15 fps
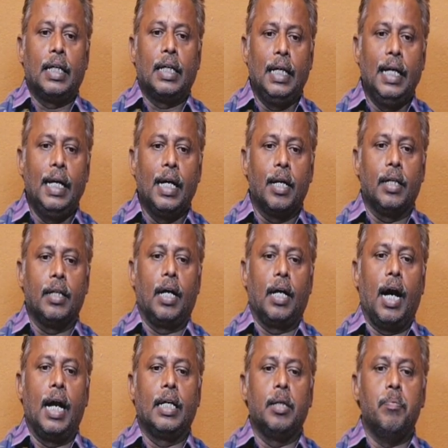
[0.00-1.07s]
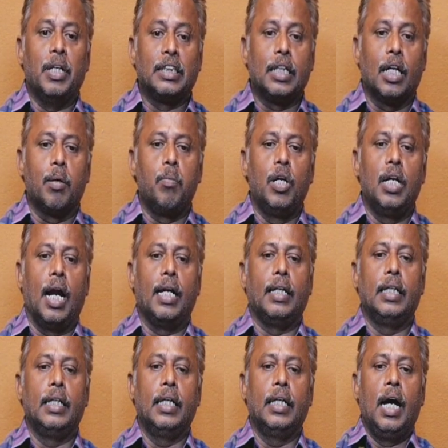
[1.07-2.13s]
clear and measurable
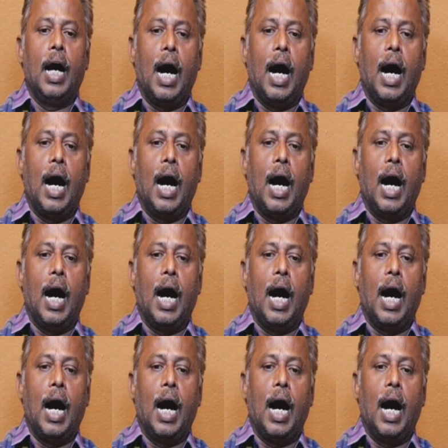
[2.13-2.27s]
and